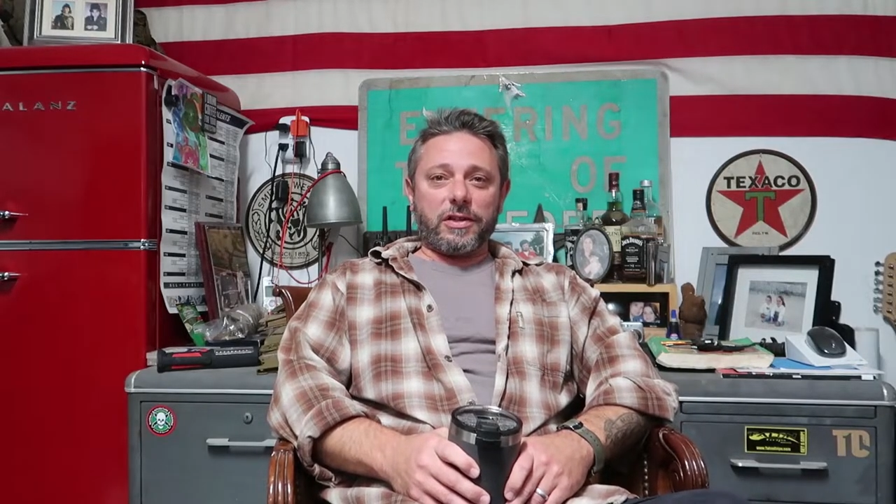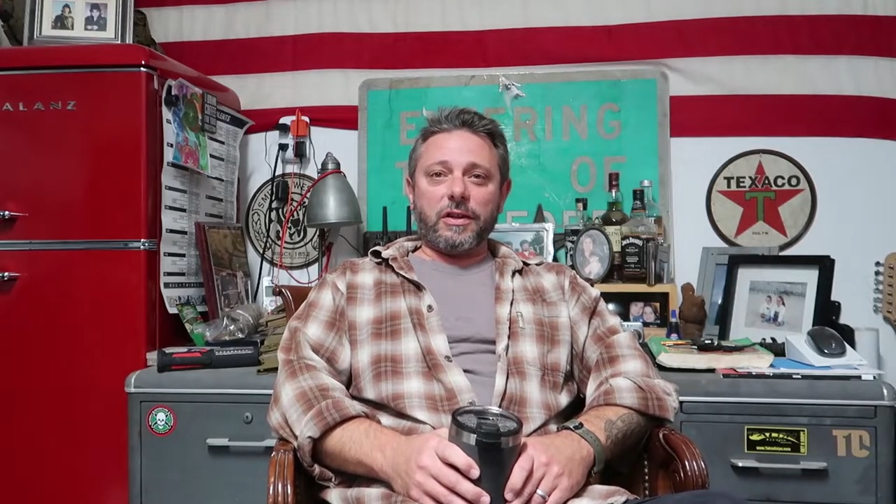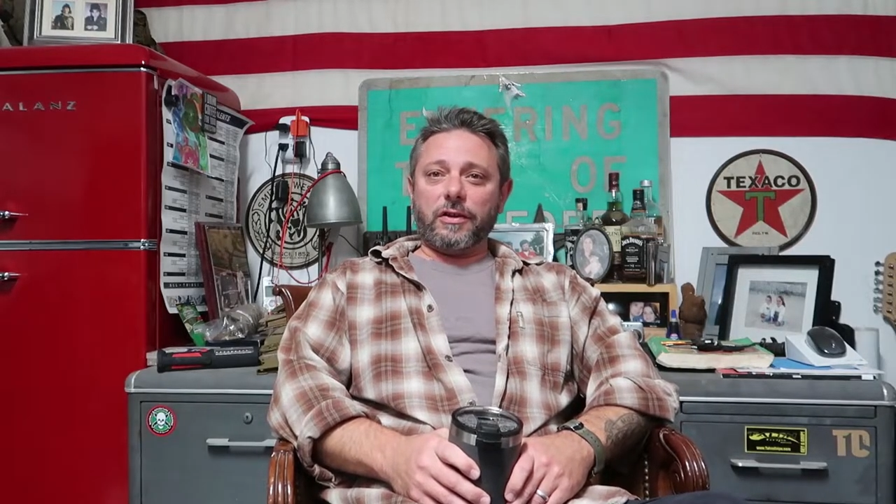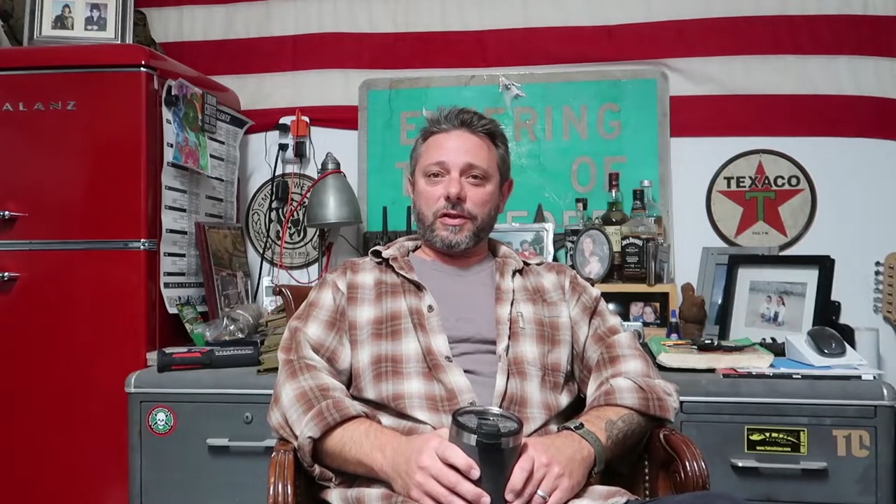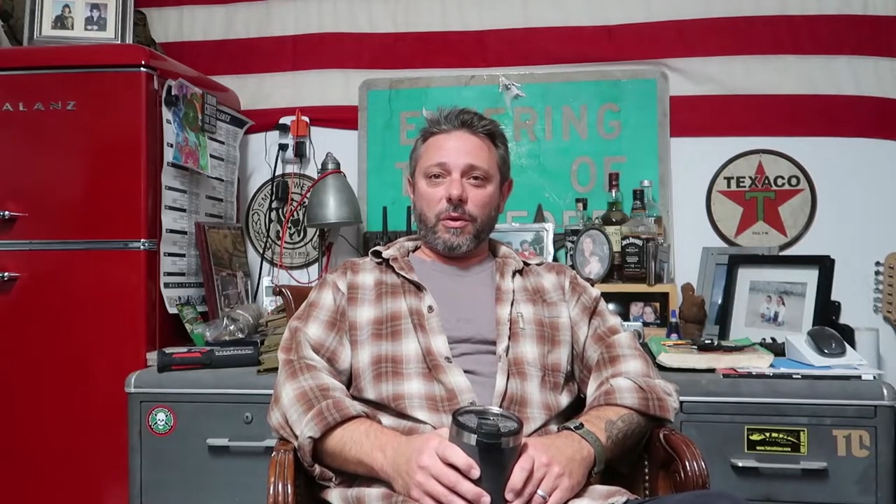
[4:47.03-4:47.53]

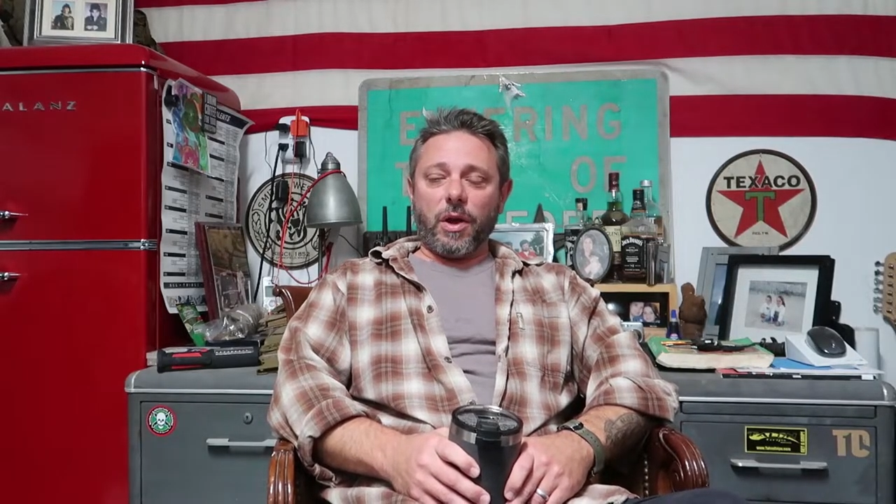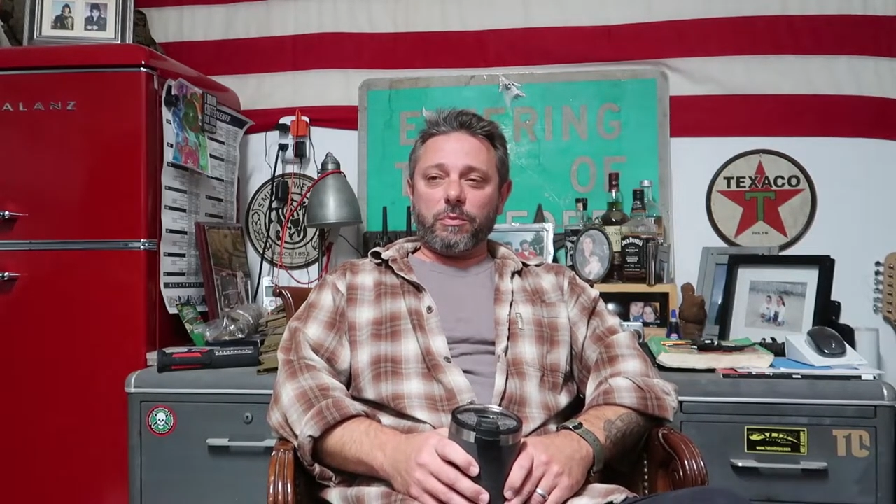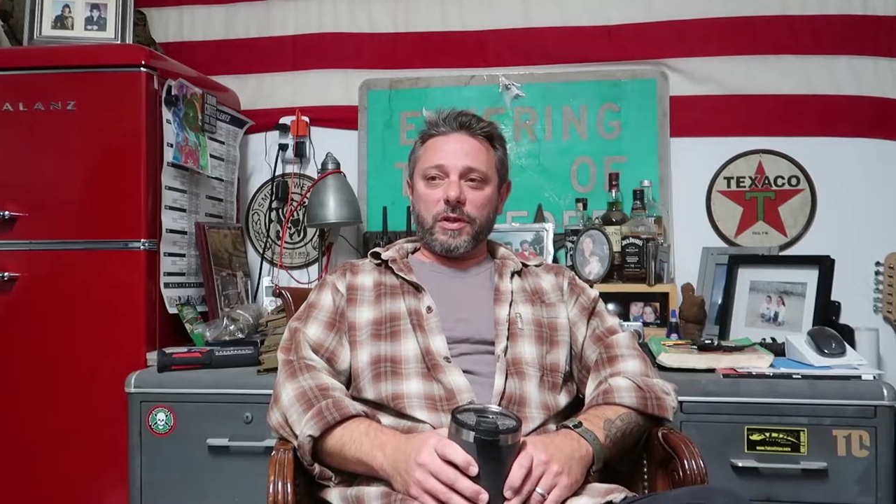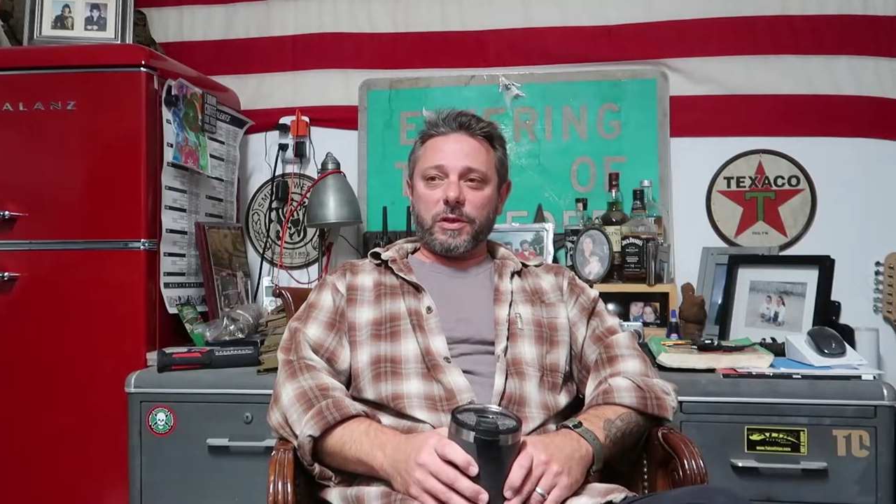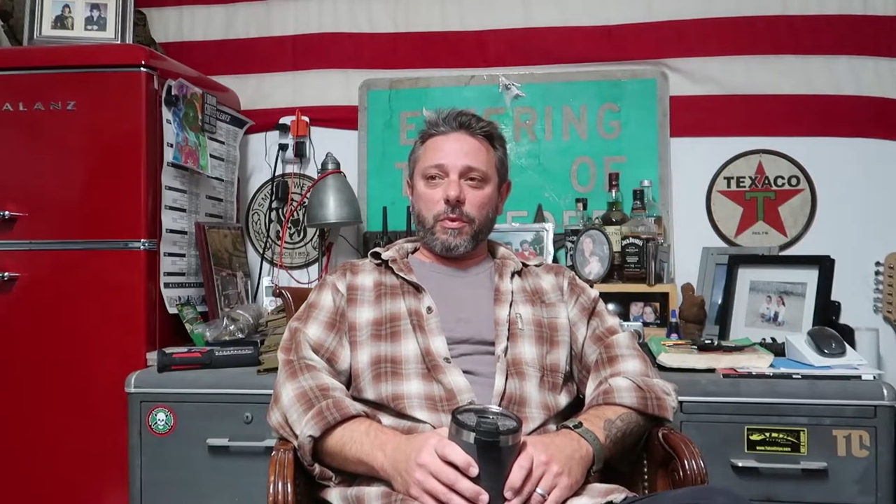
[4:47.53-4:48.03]
still some
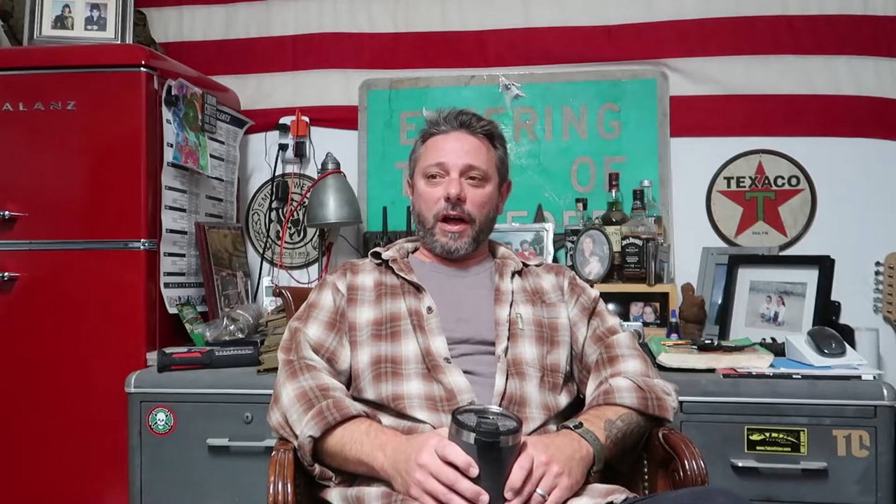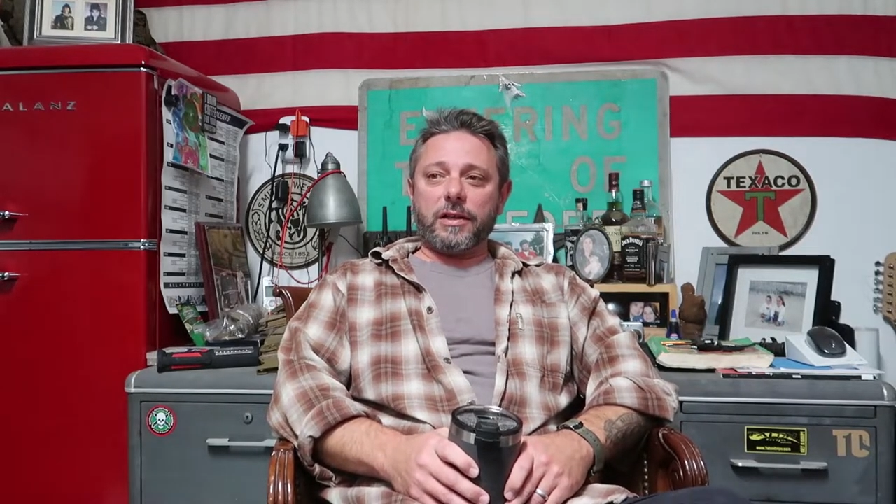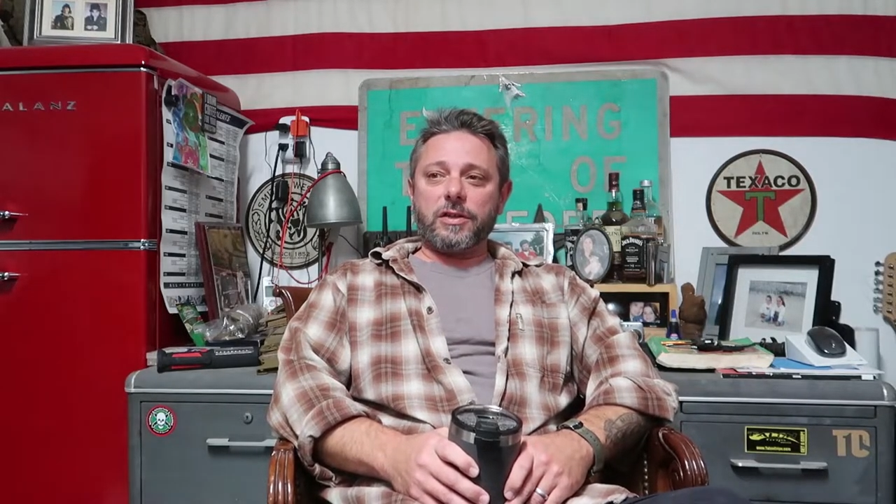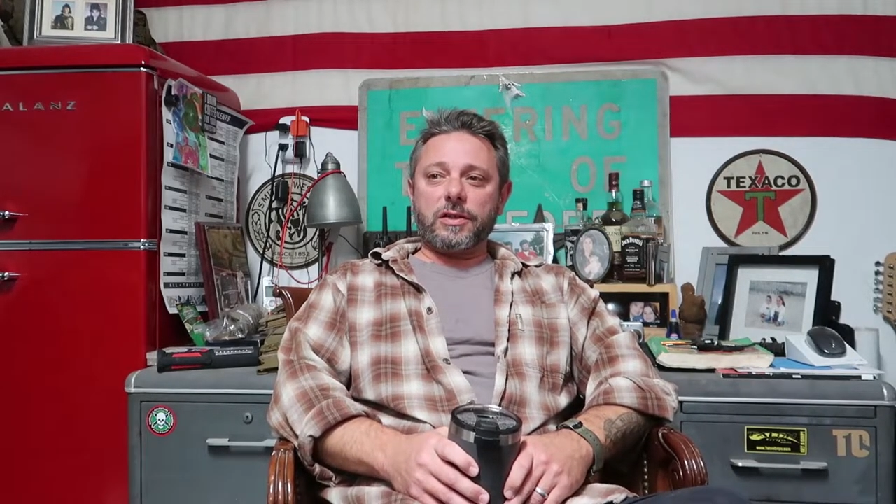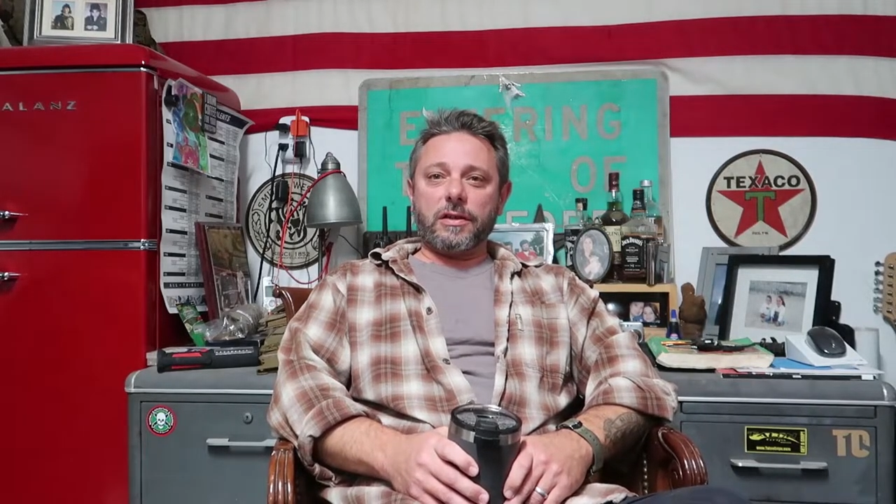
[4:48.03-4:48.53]
empty
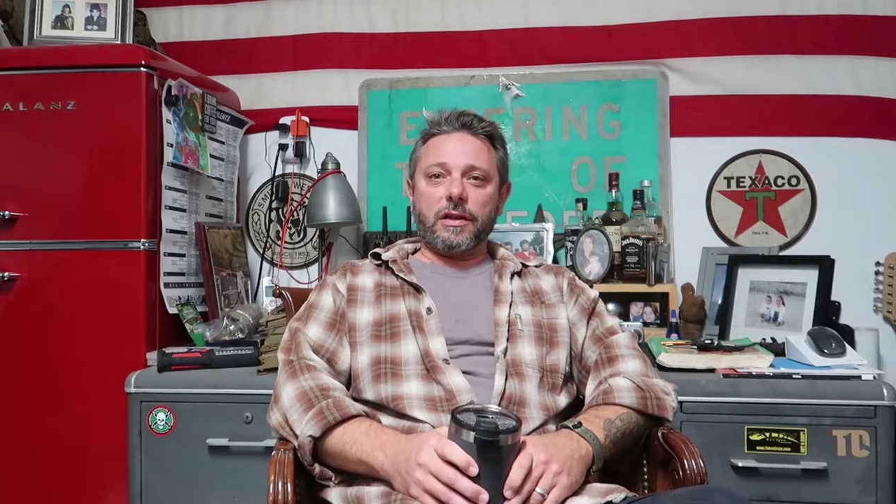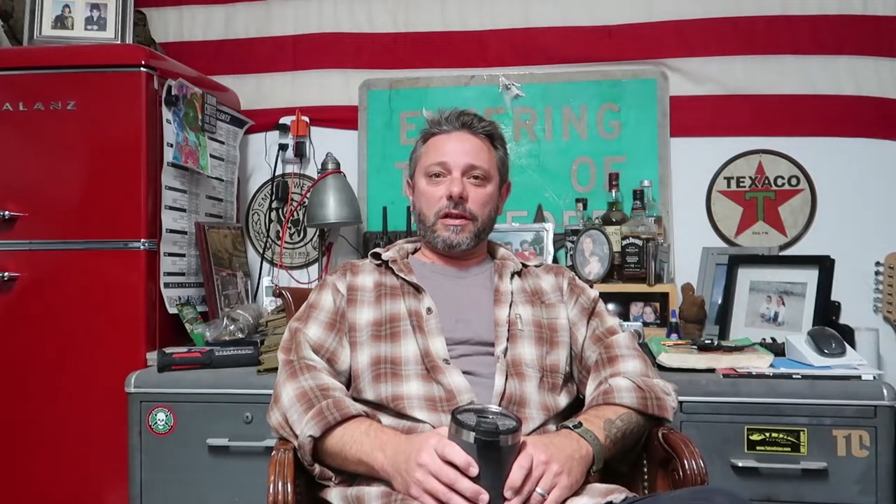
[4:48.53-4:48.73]
spots.